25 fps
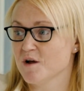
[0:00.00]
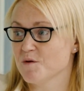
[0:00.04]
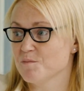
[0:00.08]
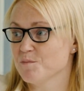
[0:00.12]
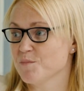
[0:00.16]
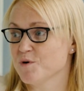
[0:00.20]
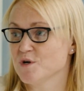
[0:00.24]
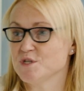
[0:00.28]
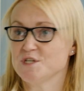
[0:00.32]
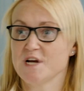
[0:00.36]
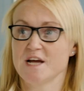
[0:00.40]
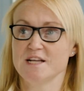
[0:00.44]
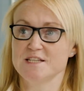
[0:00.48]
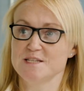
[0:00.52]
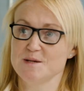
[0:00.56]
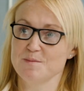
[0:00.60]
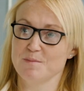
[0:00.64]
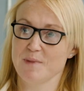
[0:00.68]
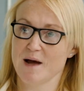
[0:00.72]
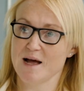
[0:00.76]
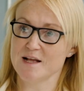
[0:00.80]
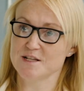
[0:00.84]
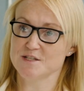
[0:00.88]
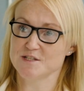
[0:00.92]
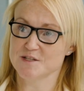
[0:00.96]
projecting
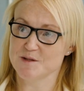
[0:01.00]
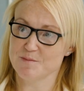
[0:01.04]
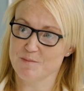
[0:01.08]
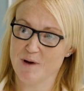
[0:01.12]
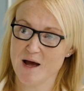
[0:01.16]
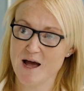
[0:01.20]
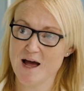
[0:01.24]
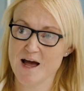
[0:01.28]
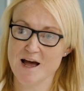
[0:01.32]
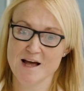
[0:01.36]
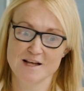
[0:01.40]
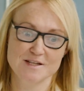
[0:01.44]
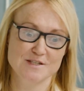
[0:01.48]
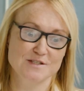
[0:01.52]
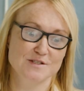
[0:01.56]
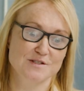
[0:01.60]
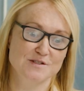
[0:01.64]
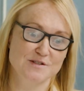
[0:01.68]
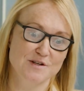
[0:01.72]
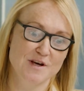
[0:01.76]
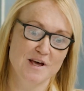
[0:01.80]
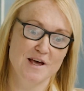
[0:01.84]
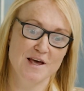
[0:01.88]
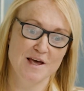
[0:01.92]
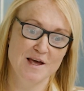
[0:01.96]
back to the past,
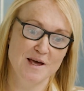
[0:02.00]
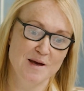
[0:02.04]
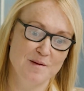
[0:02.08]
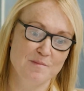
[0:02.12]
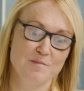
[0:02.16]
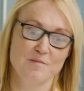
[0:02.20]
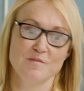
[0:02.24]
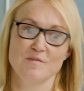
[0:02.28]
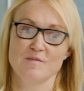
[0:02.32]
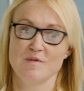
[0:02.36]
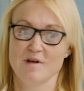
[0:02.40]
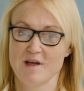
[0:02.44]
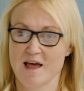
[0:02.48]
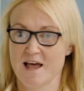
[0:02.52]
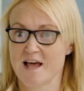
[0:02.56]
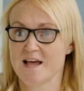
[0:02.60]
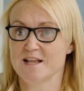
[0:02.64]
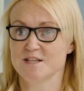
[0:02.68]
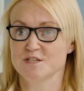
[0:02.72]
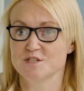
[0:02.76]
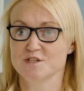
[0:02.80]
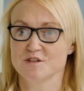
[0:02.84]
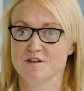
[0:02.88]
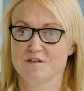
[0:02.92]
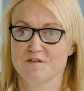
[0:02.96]

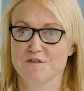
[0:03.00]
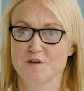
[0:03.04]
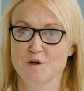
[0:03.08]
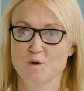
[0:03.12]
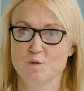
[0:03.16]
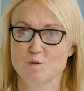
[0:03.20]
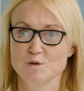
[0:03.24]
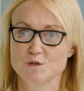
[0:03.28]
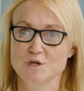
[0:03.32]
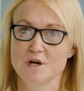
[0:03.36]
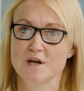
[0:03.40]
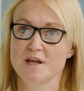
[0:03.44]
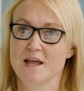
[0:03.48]
ahead to the future.